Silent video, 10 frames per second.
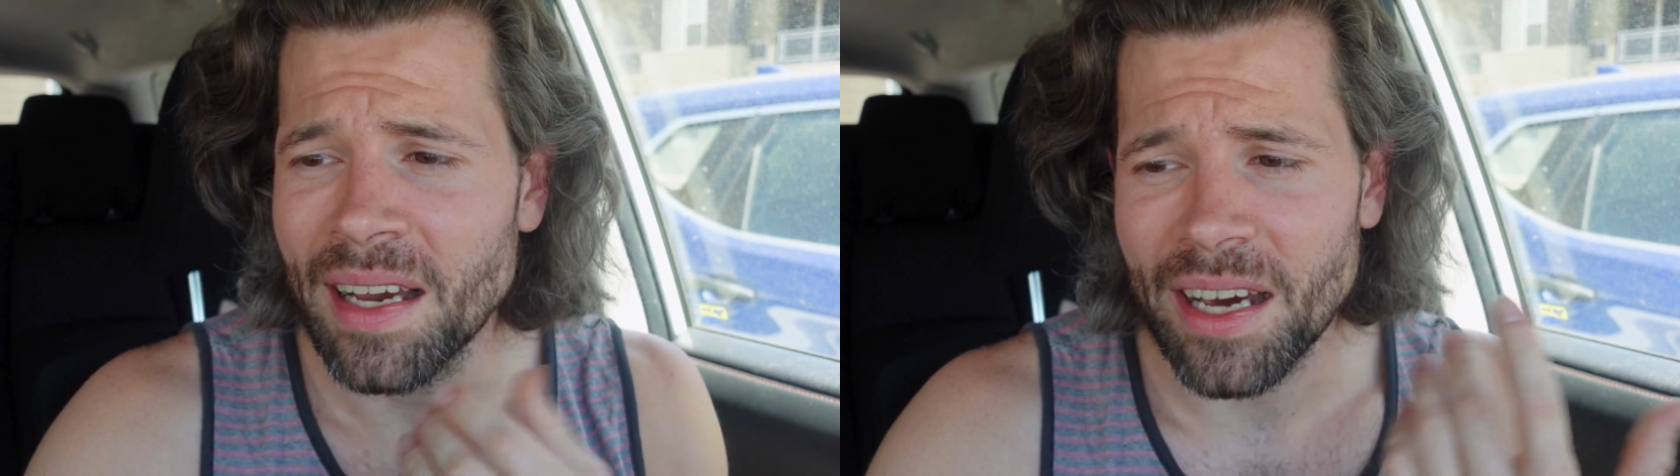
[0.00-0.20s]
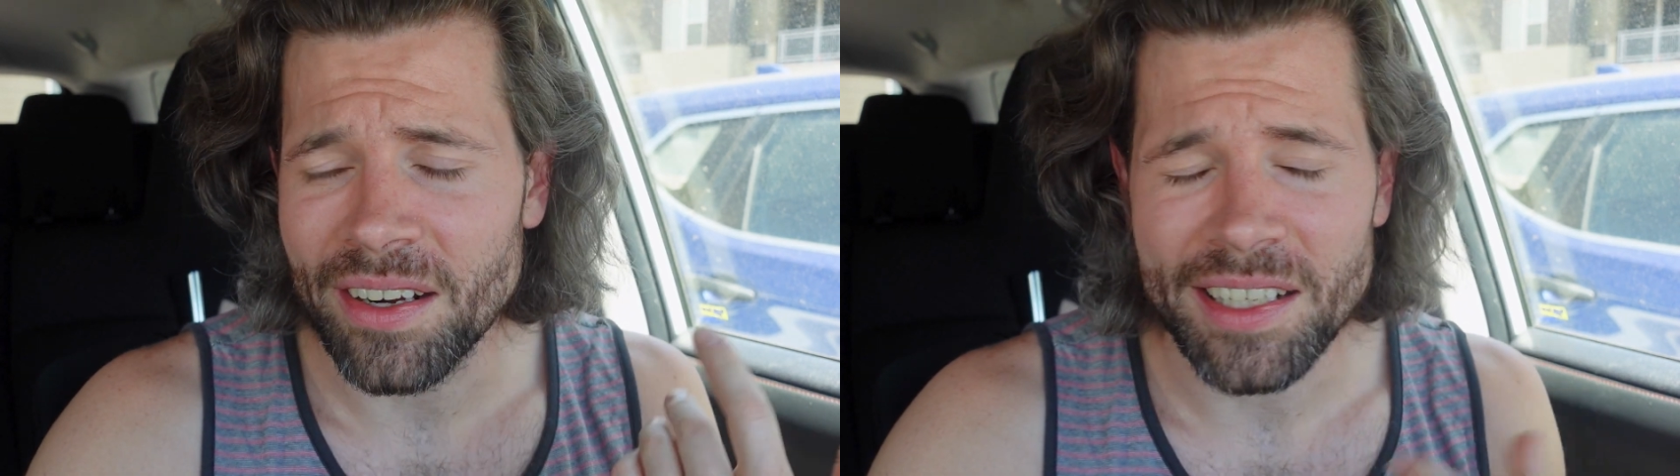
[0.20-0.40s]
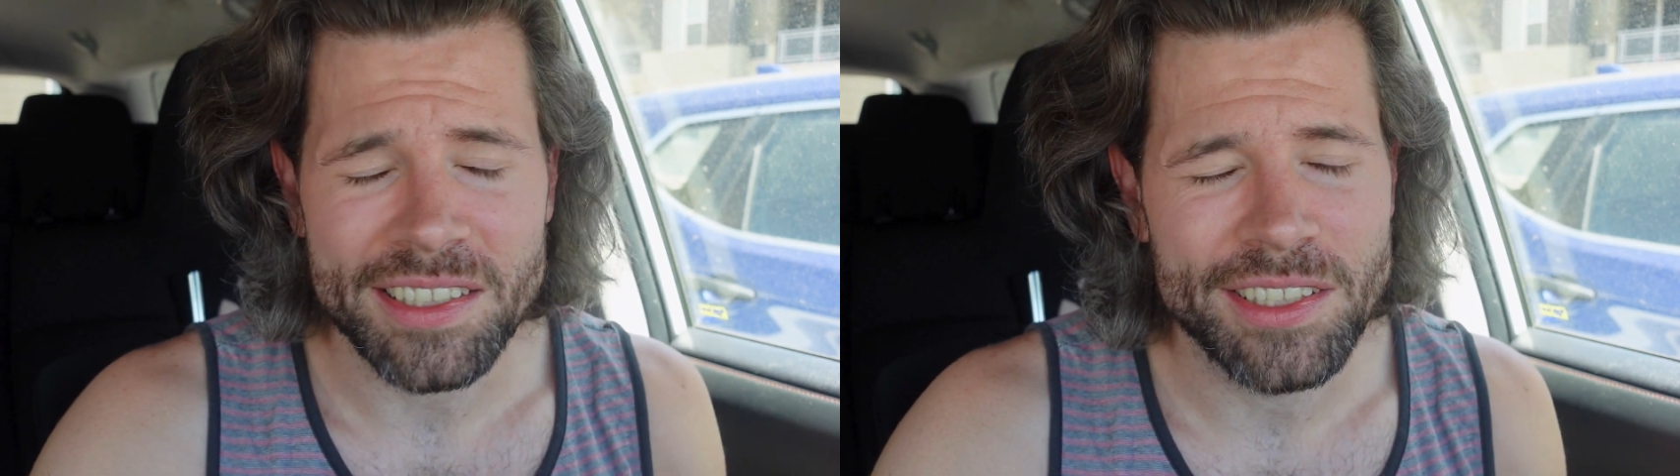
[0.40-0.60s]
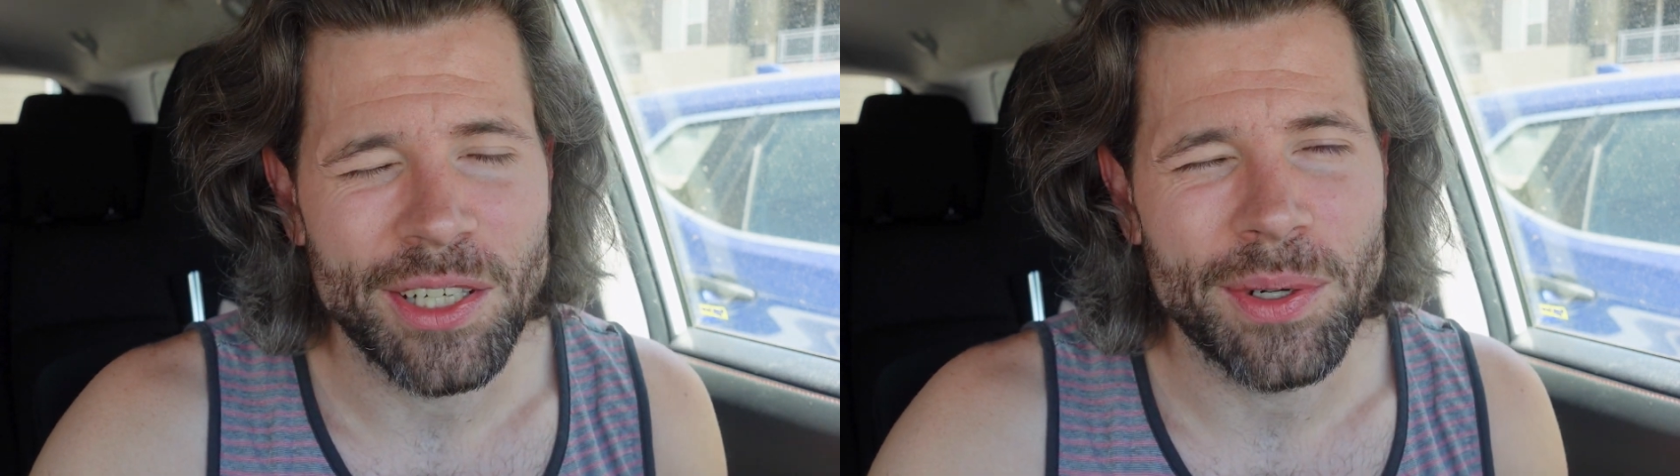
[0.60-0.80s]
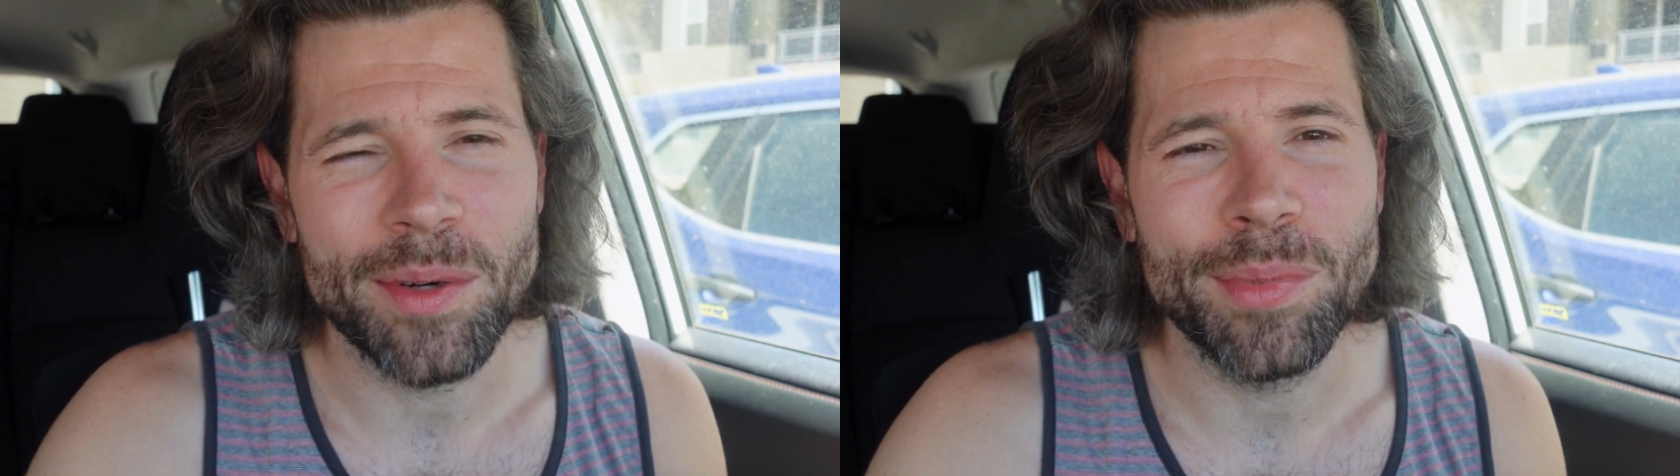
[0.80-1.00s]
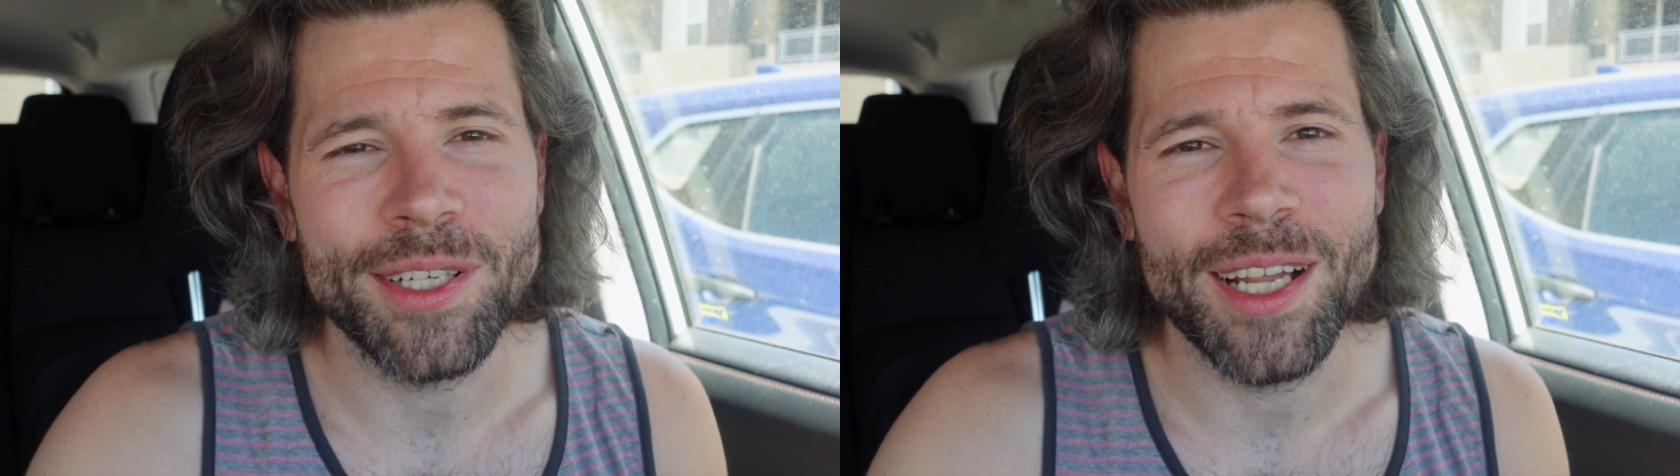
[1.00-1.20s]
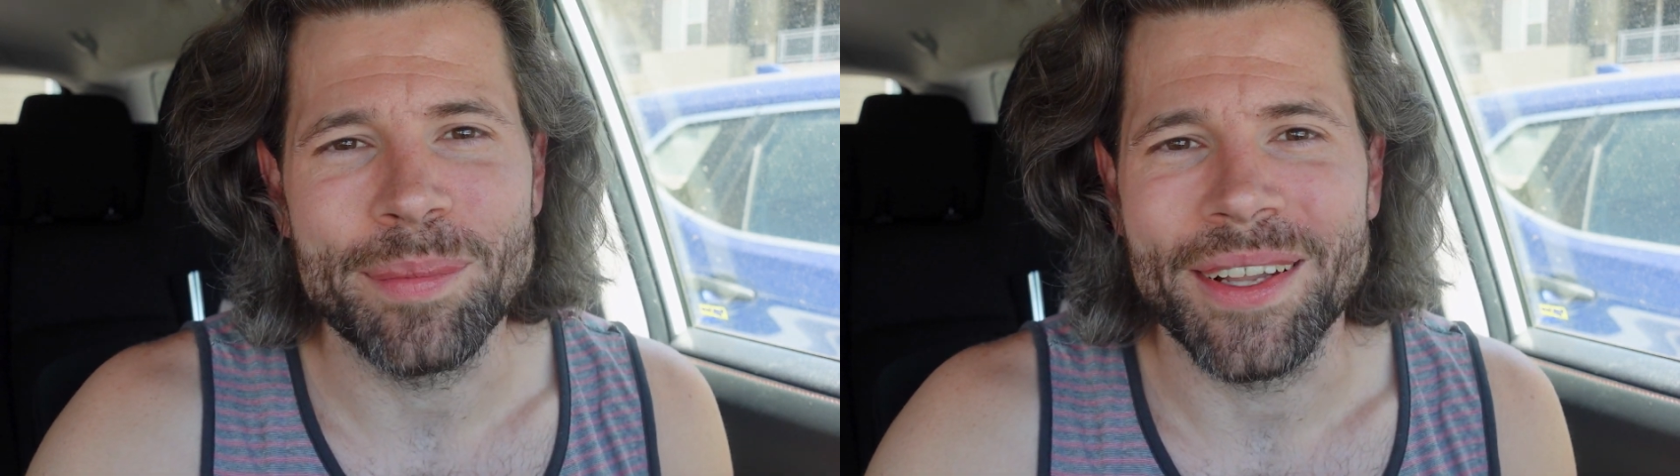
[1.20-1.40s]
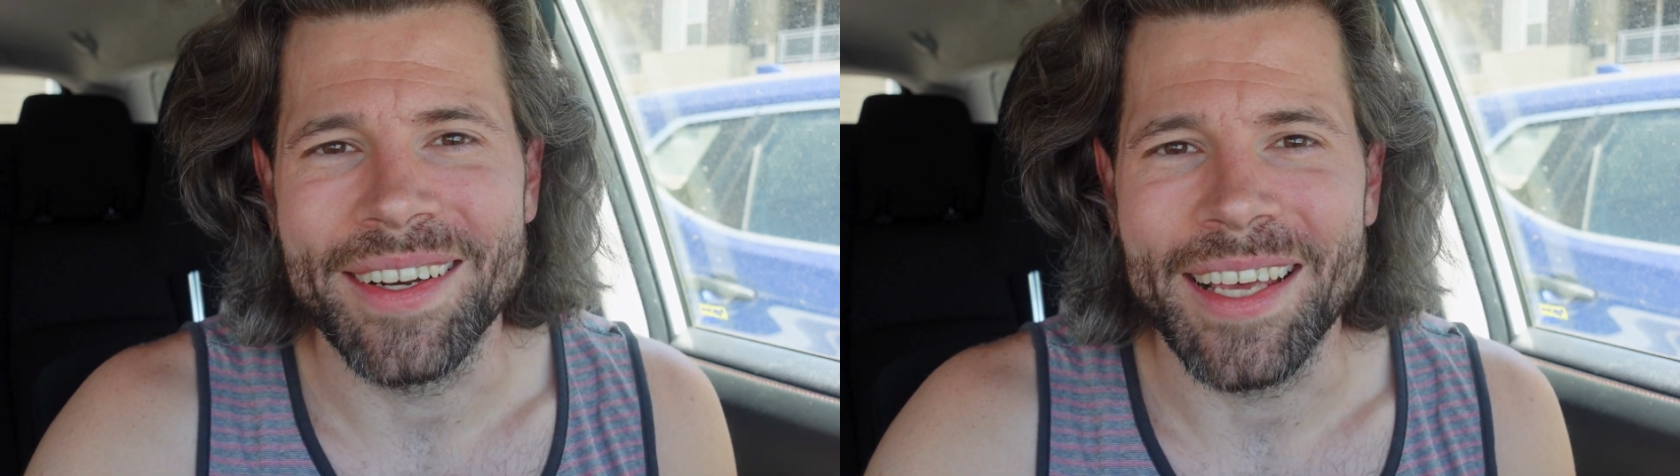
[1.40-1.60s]
I don't actually know what I'm putting
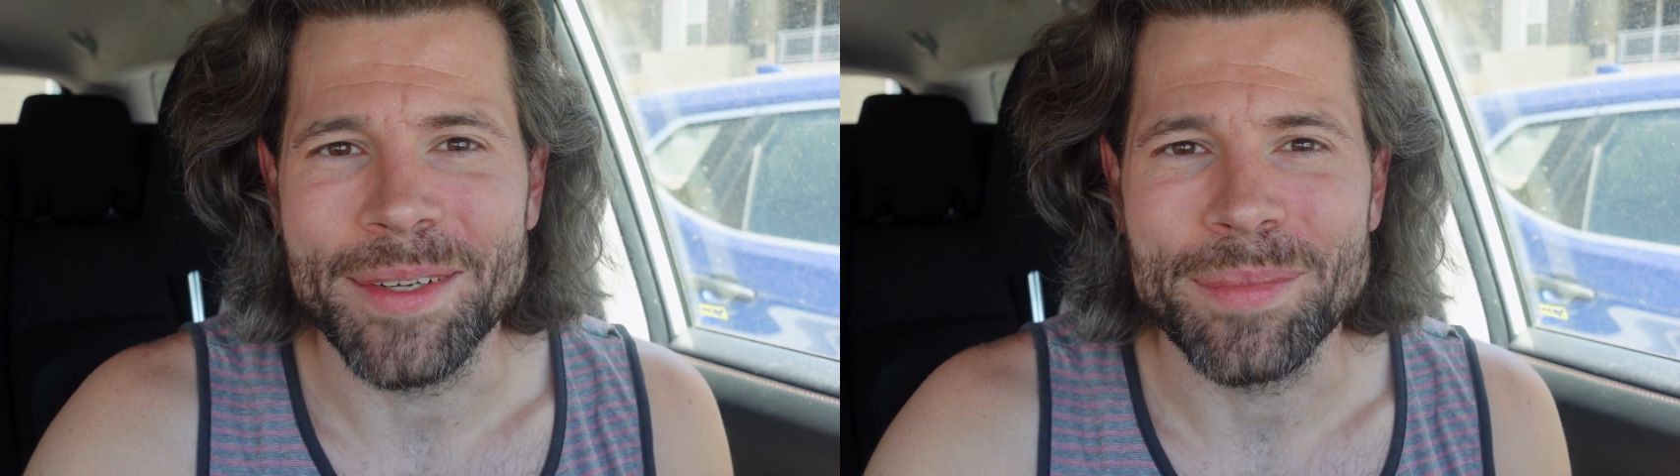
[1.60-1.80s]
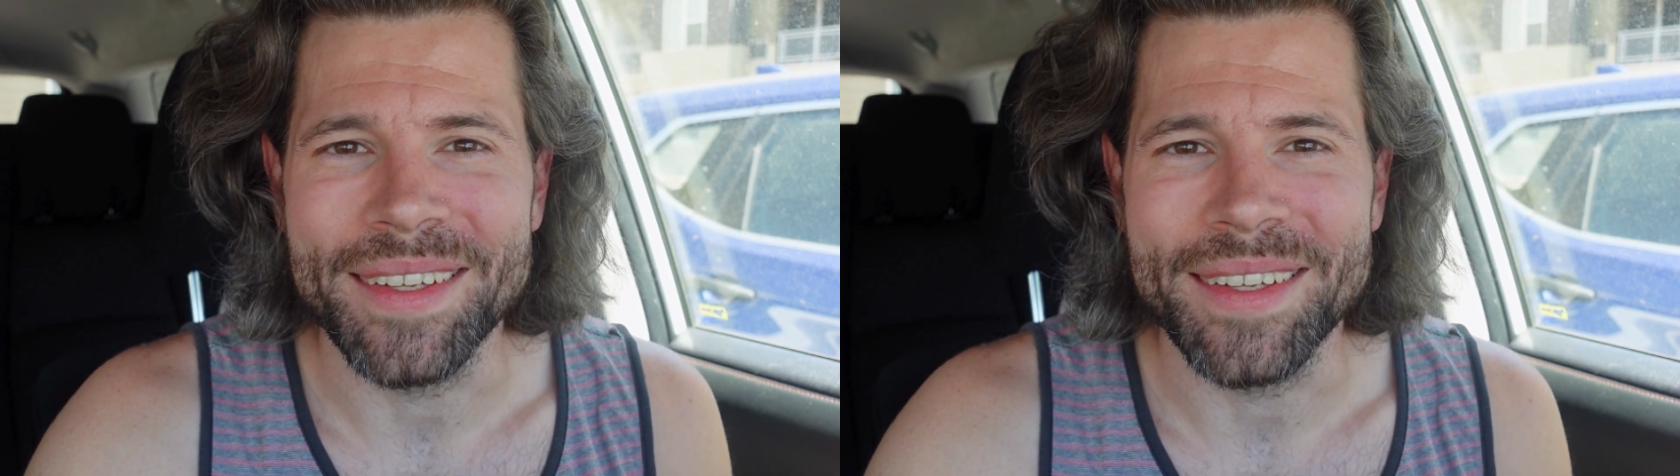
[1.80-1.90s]
up there yet,